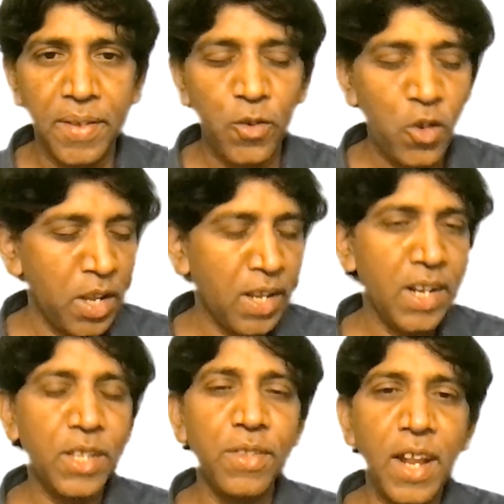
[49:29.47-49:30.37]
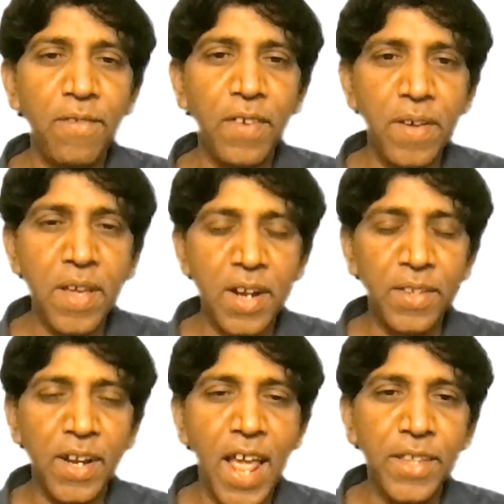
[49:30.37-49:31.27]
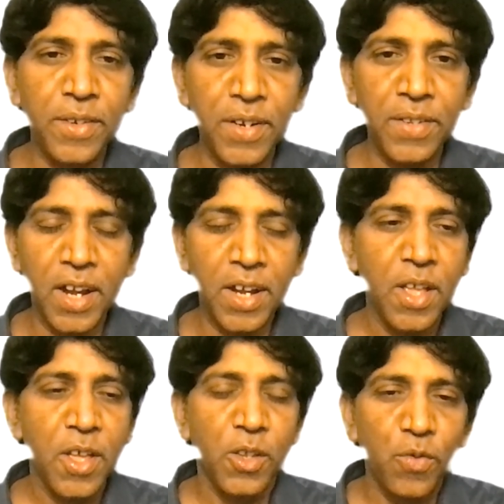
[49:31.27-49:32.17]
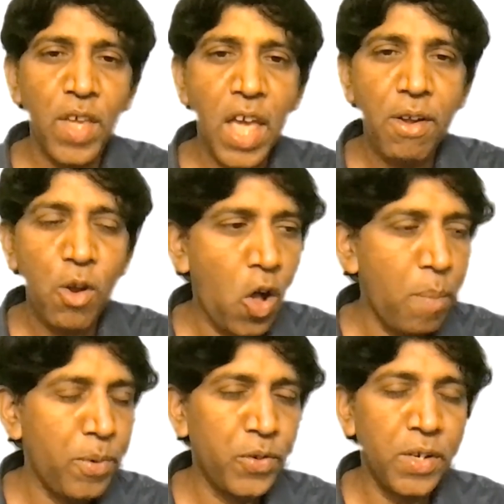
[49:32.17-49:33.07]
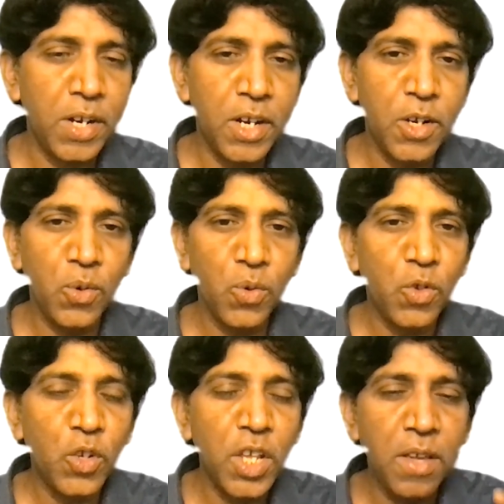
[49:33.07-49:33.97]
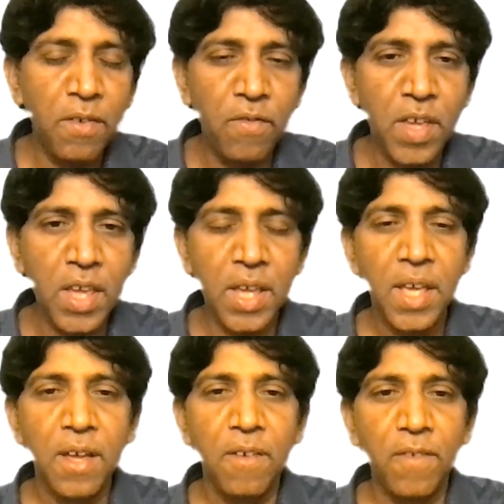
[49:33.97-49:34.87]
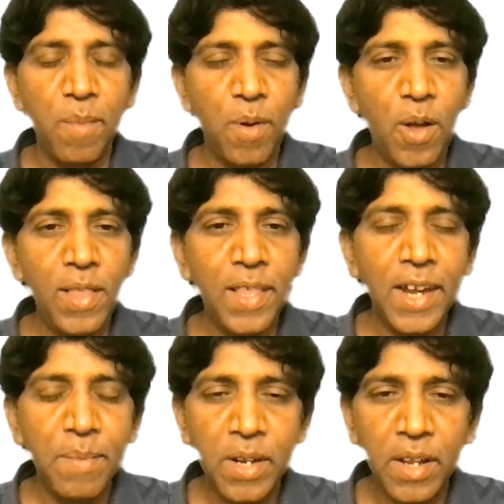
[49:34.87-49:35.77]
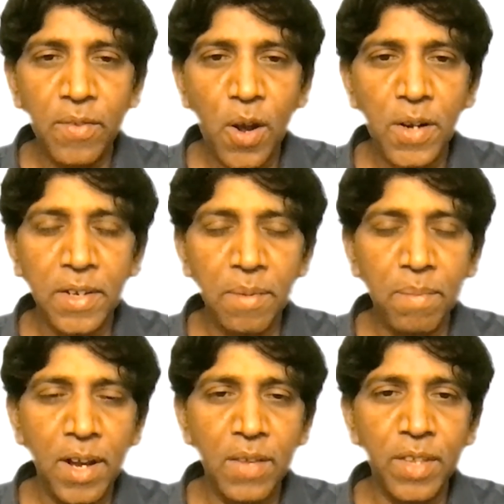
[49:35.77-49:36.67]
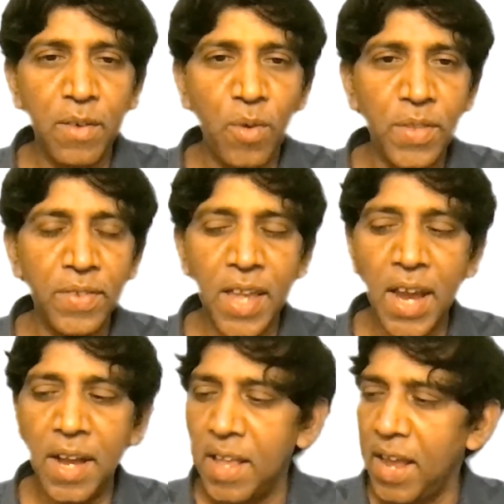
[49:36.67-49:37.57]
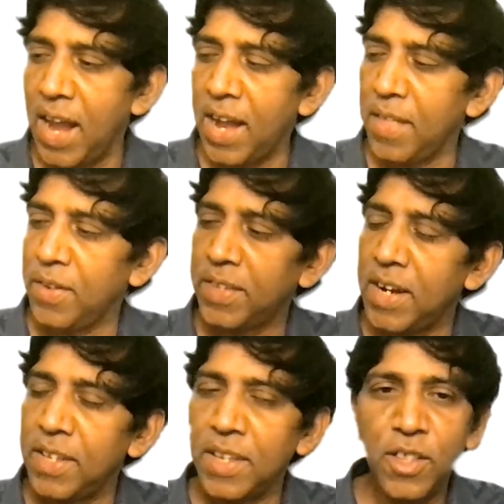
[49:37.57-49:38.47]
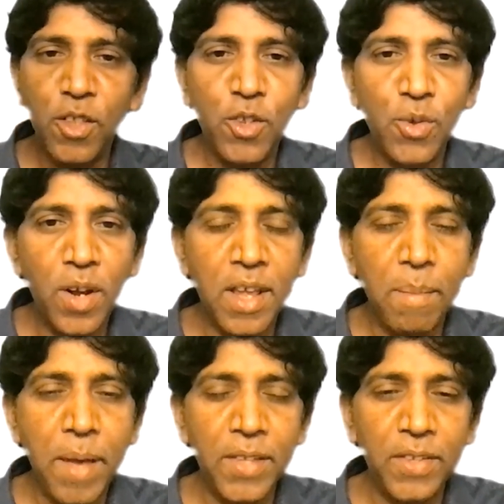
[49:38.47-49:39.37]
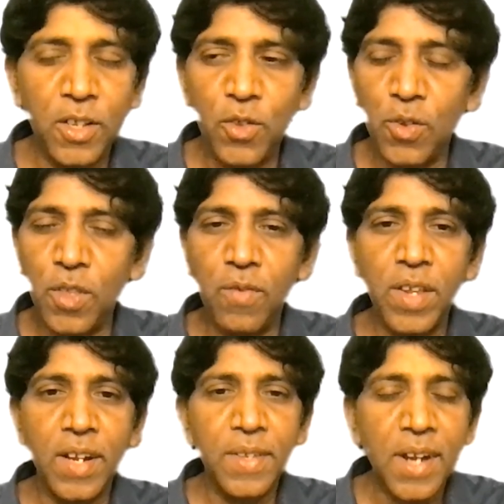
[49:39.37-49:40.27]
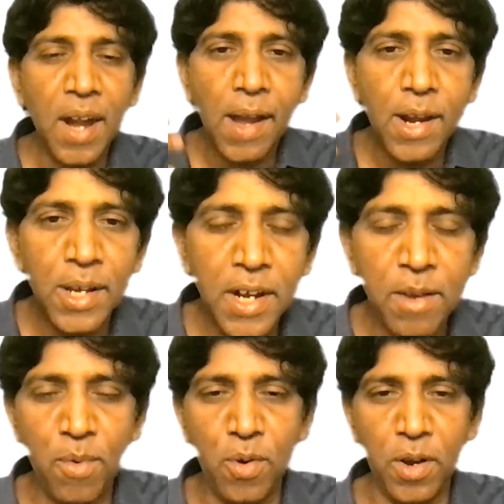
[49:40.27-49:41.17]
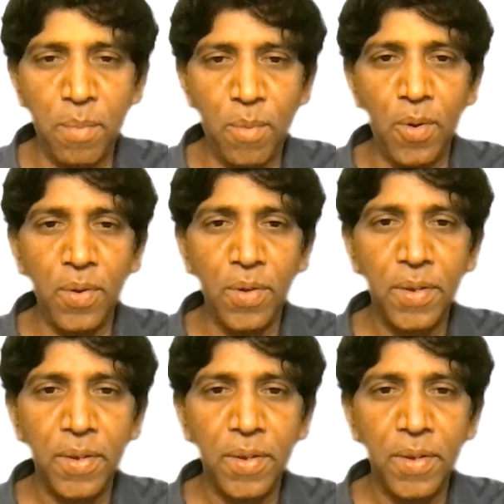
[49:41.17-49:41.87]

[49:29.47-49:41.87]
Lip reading: So it increases our self-awareness, and as a result, we have an opportunity to stay away from all the limiting thoughts and beliefs on one side, and other side is increasing the neural capacity so that we can start learning more and more